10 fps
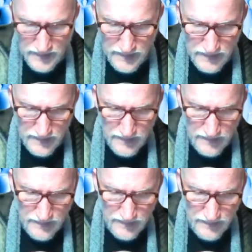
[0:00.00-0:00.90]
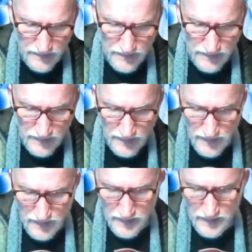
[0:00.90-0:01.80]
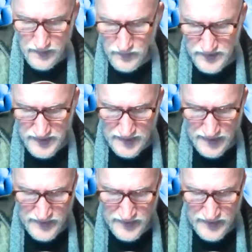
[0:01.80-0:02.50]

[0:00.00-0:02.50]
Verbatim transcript: or I don't know. Well, yeah, I